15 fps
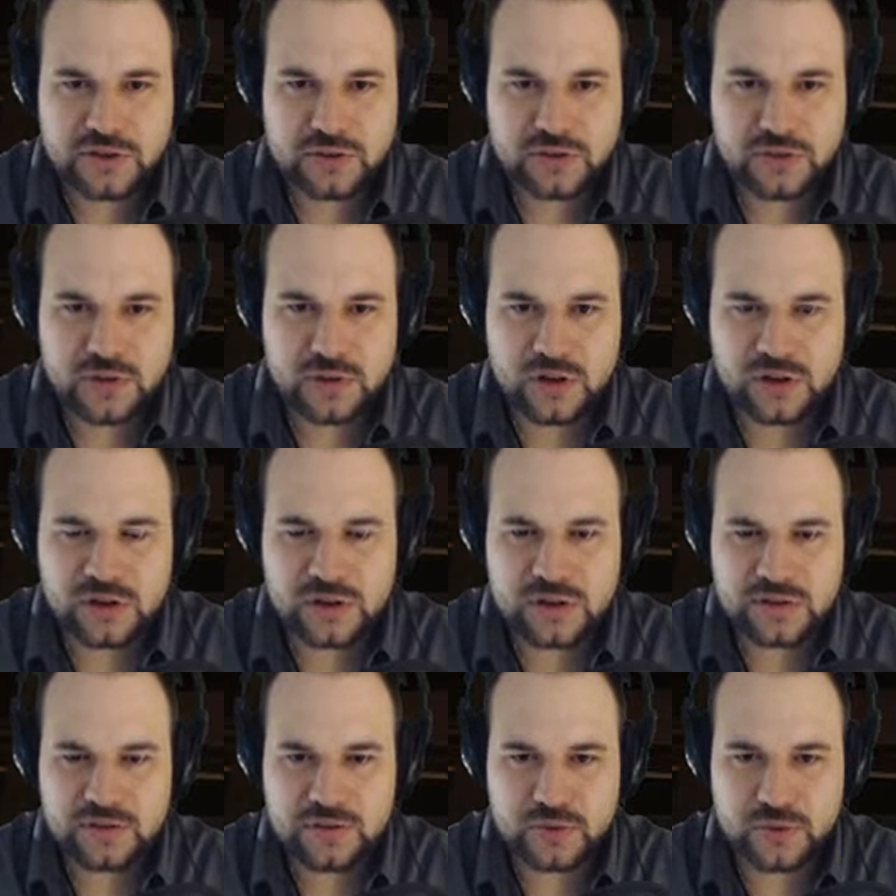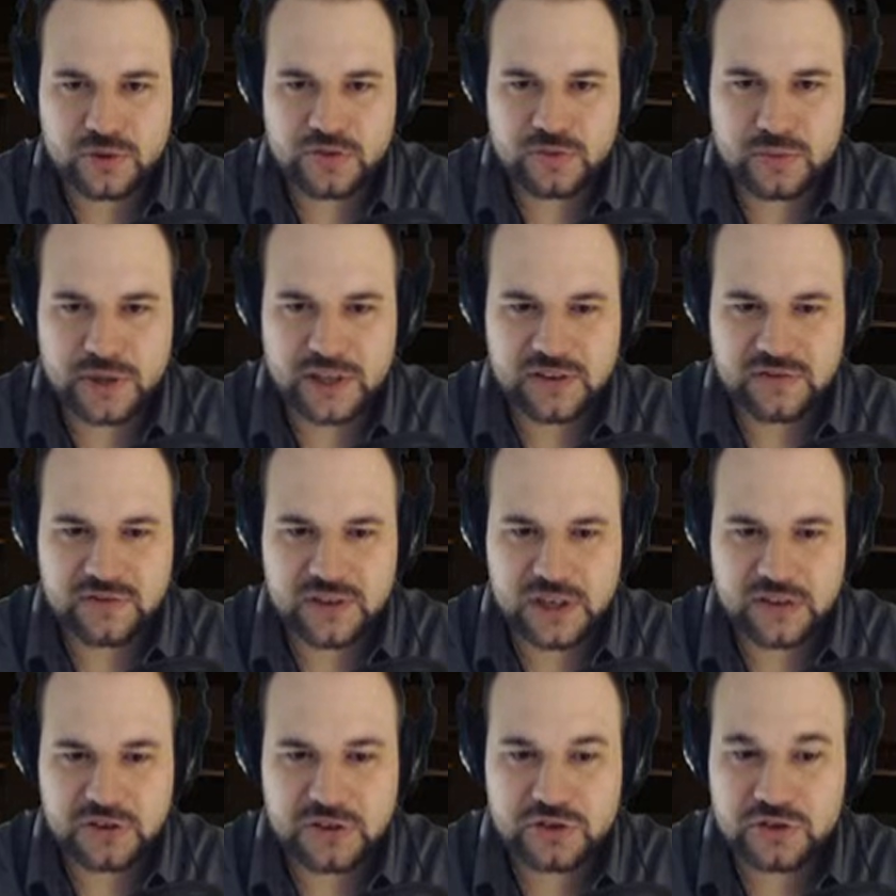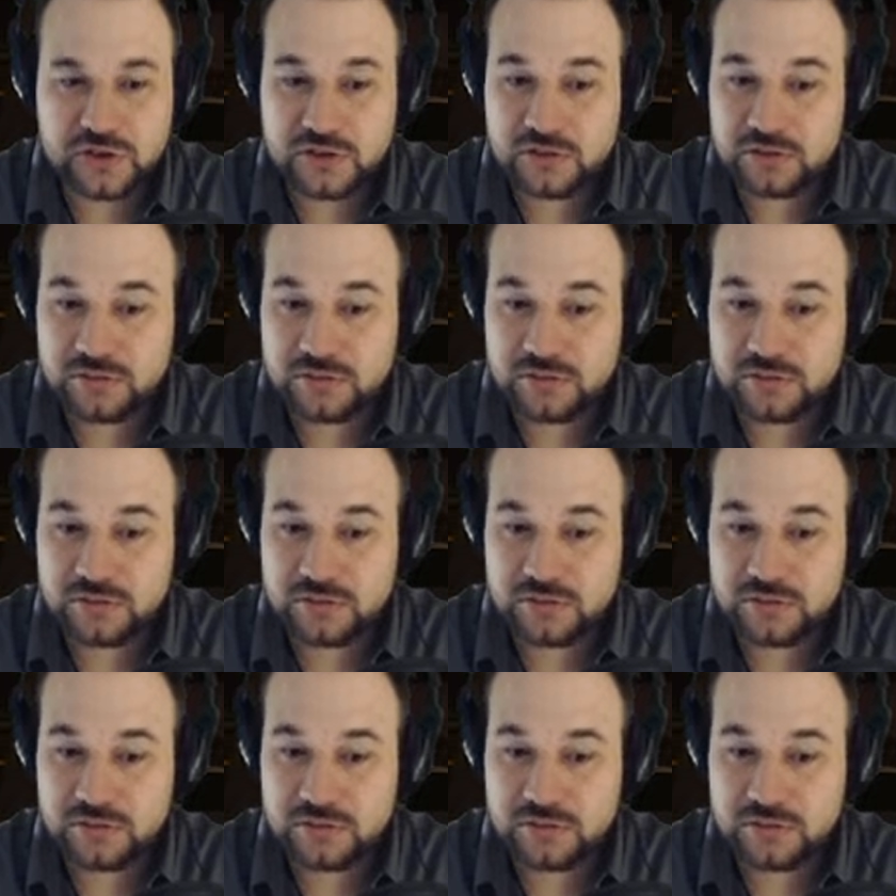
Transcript: old lock for one of my invention.